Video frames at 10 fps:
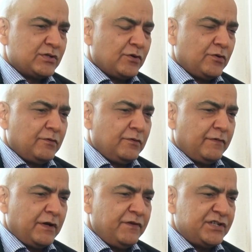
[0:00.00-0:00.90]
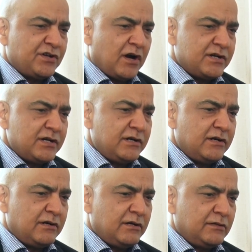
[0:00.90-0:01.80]
So when we started,
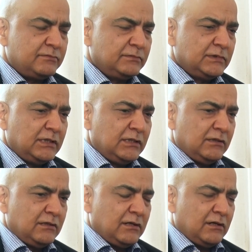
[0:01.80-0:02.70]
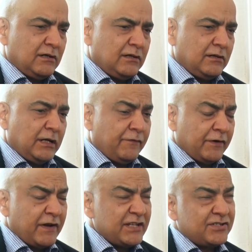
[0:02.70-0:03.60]
in fact,
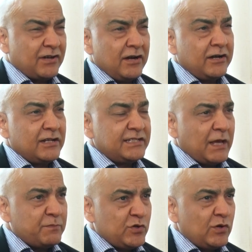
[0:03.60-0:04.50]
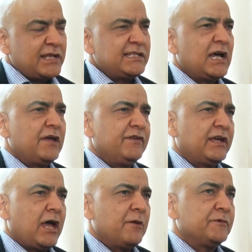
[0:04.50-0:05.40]
when I started conceptualizing
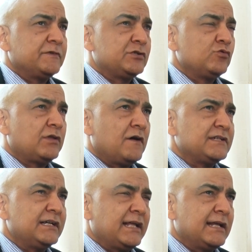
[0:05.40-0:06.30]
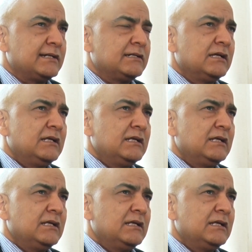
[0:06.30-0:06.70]
IvyCap, it was 2010.